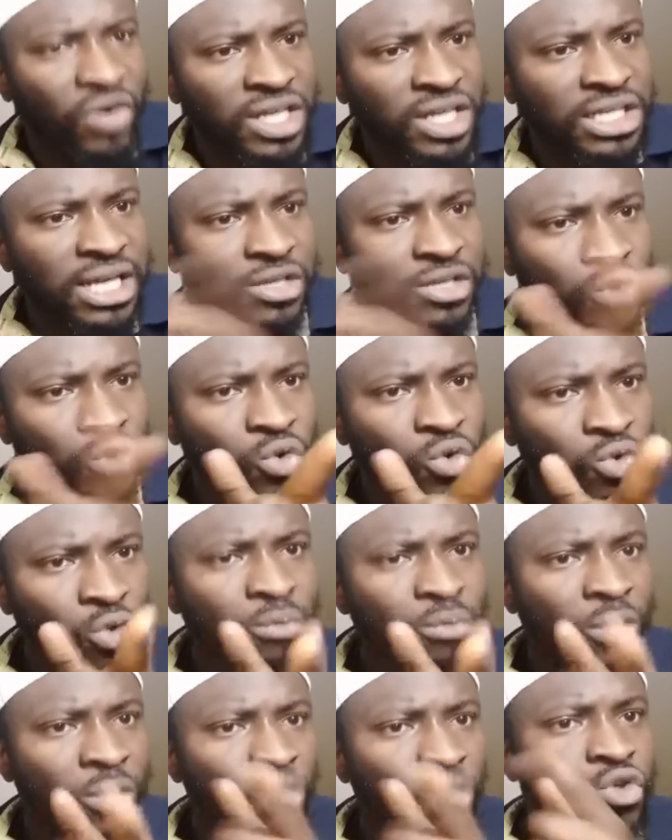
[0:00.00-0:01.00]
So
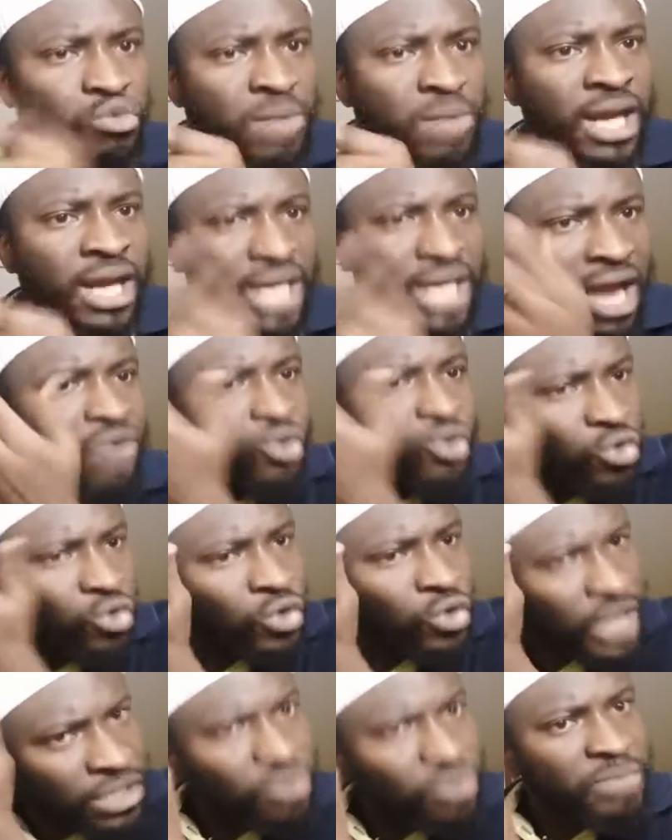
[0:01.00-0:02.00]
Uthman now told her to
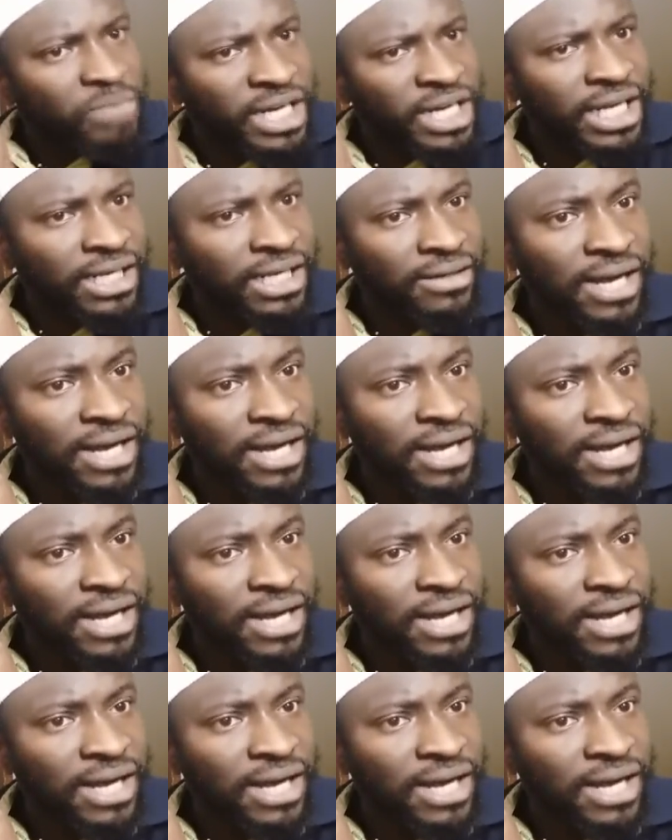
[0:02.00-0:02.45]
bring it, right?